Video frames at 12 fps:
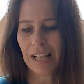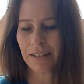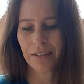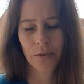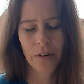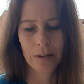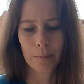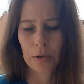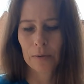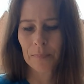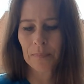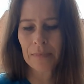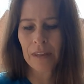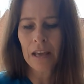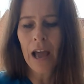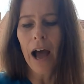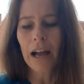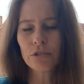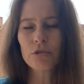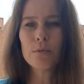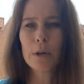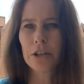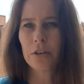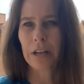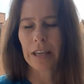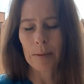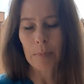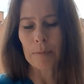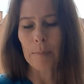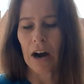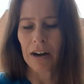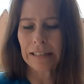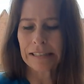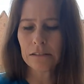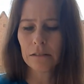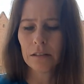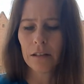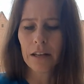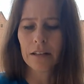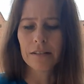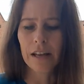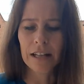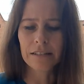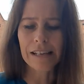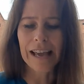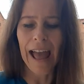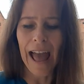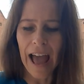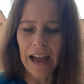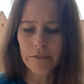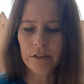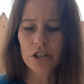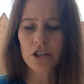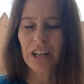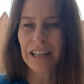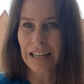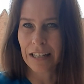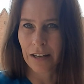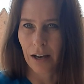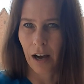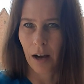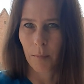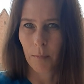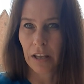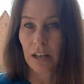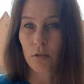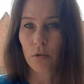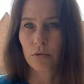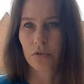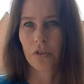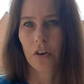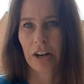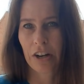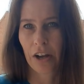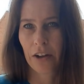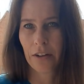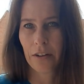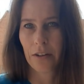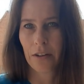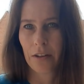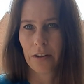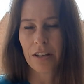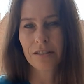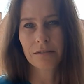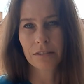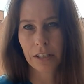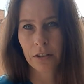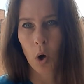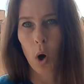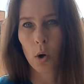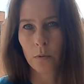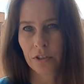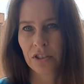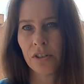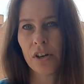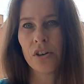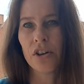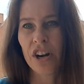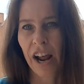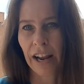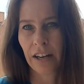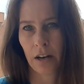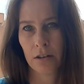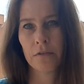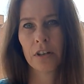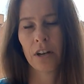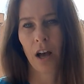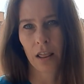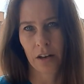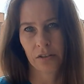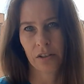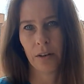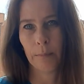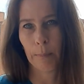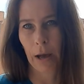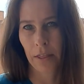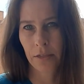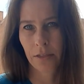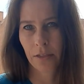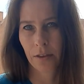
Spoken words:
Incredible. I do want you to keep in mind that the average income in Costa Rica is a little over $900 a month.